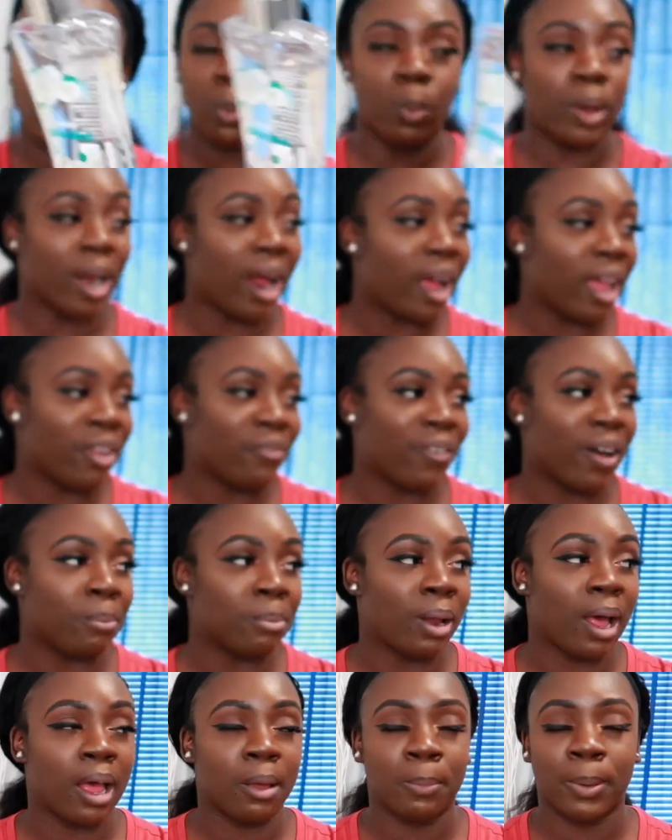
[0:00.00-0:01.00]
when I if
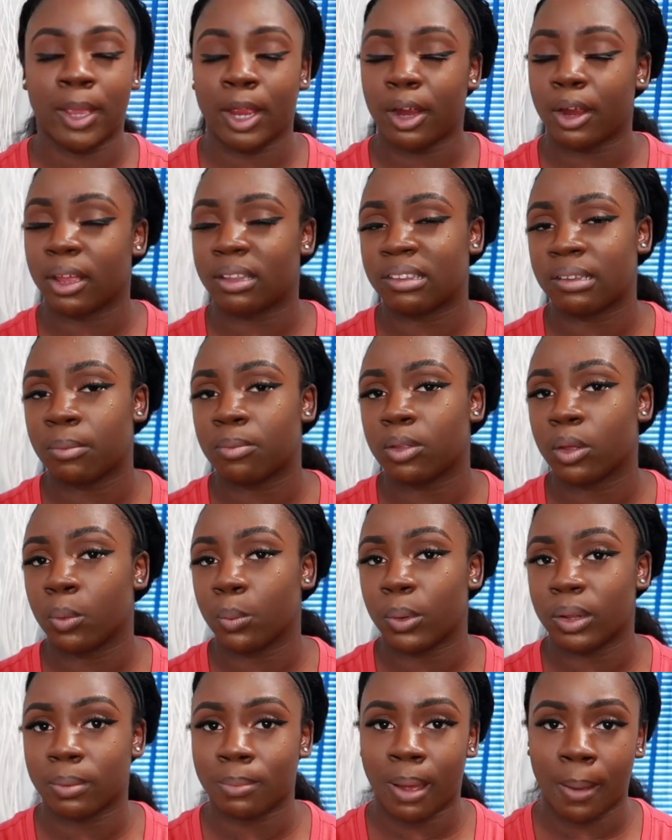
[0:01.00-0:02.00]
I'm not pairing
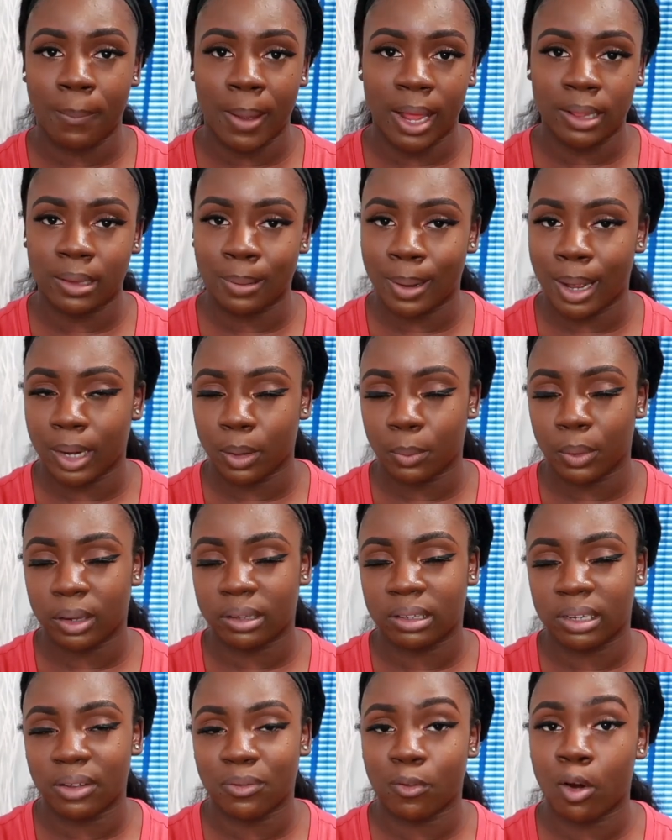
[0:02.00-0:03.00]
something with my Bath and Body
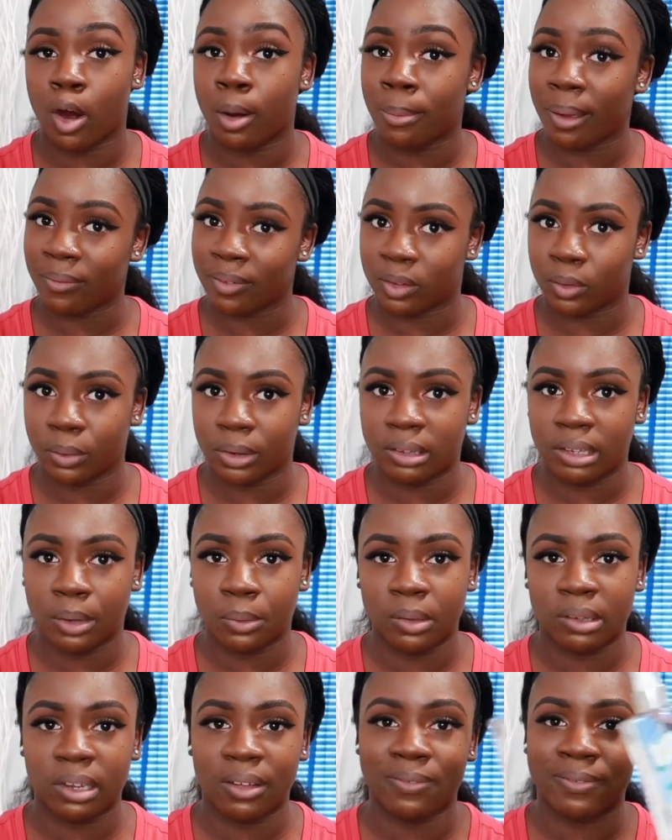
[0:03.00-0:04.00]
Works stuff or my Victoria's
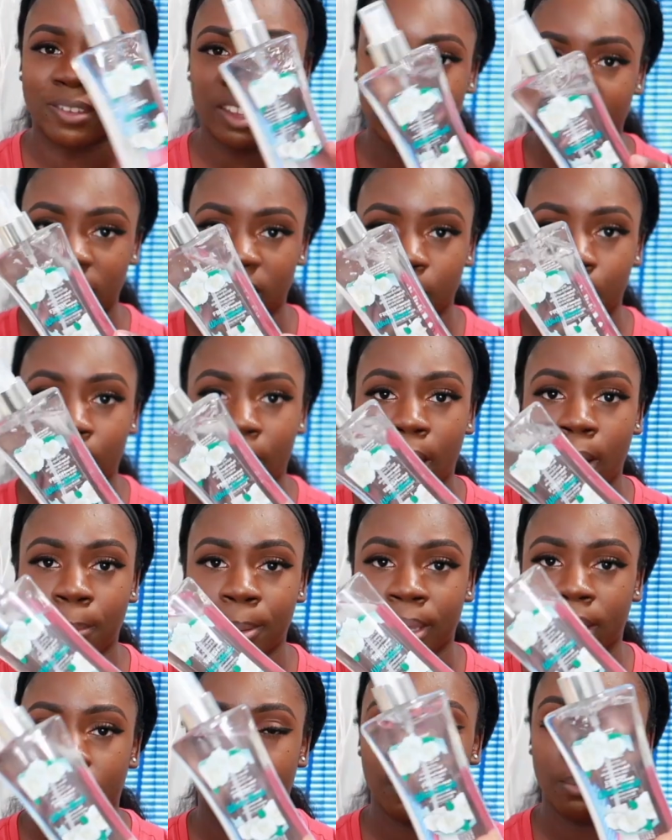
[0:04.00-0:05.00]
Secret stuff, this is the one I'll
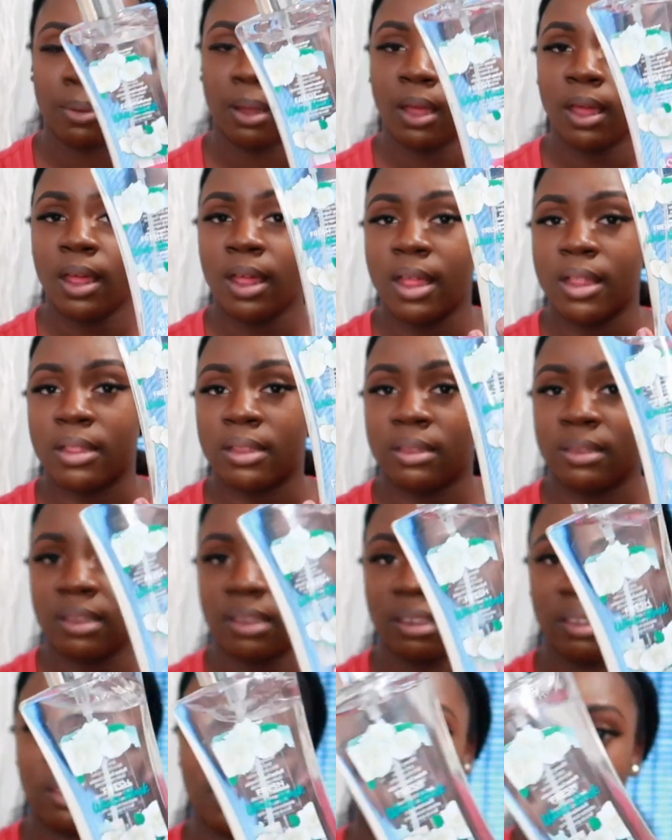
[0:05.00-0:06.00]
pick up.
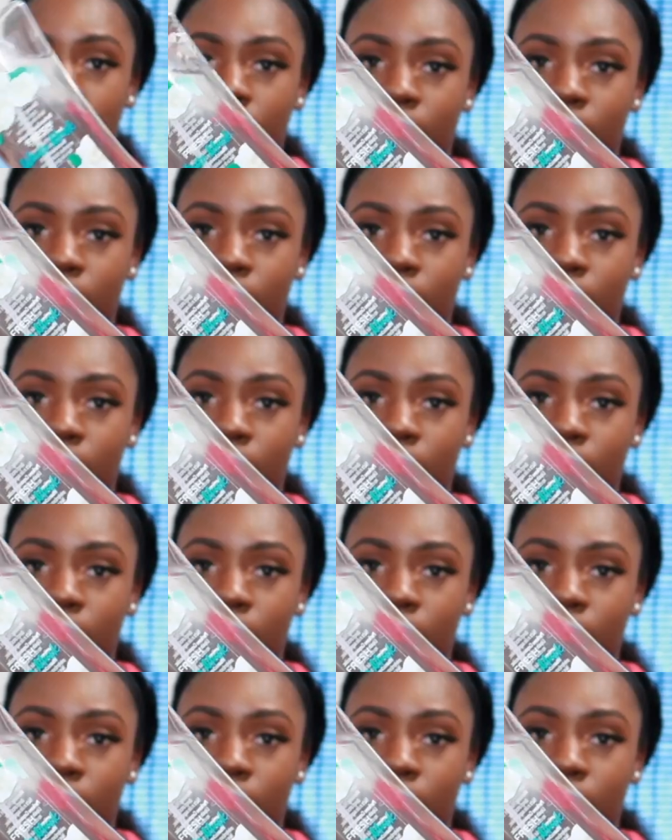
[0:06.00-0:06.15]
This is